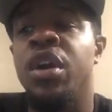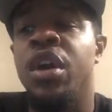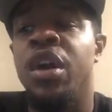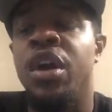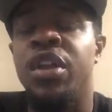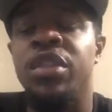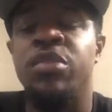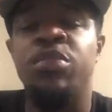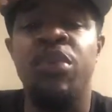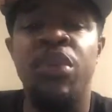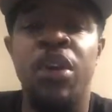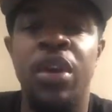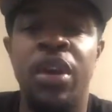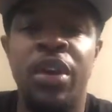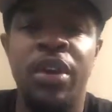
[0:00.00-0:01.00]
the
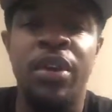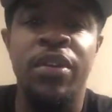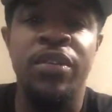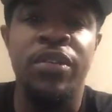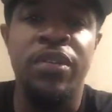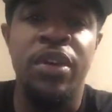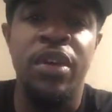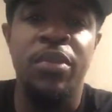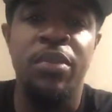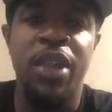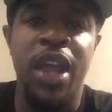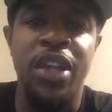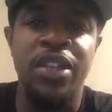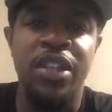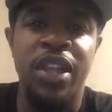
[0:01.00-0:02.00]
board of
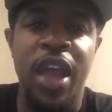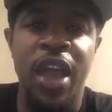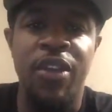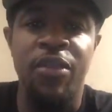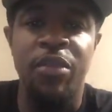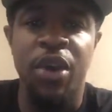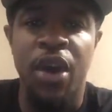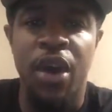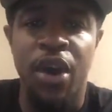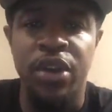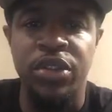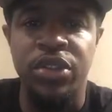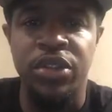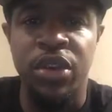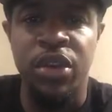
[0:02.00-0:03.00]
Black to Life, but
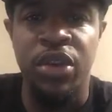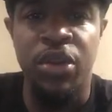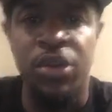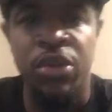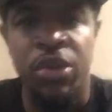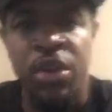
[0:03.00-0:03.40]
also